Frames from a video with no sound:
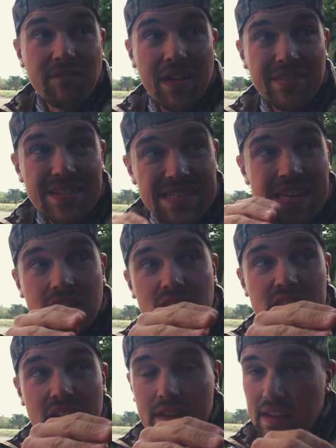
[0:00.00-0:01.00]
I've got this
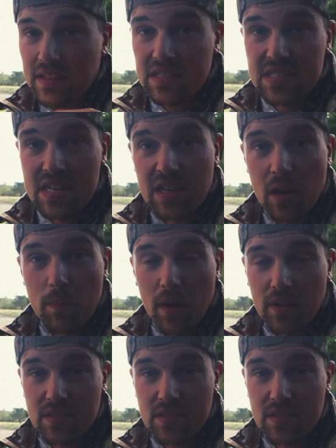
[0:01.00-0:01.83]
hillside I can sneak up on.